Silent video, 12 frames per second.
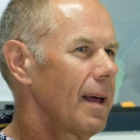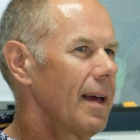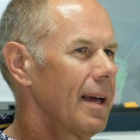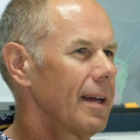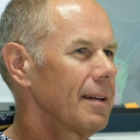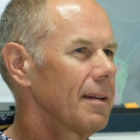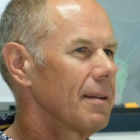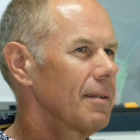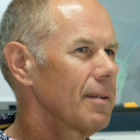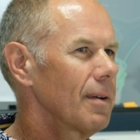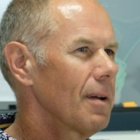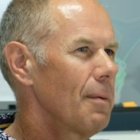
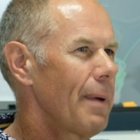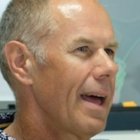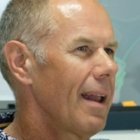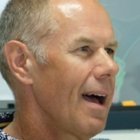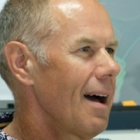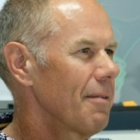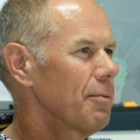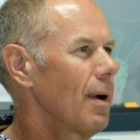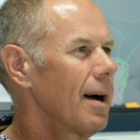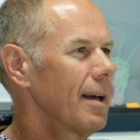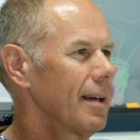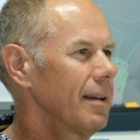and about
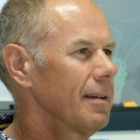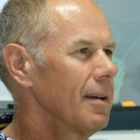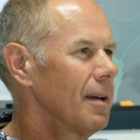halfway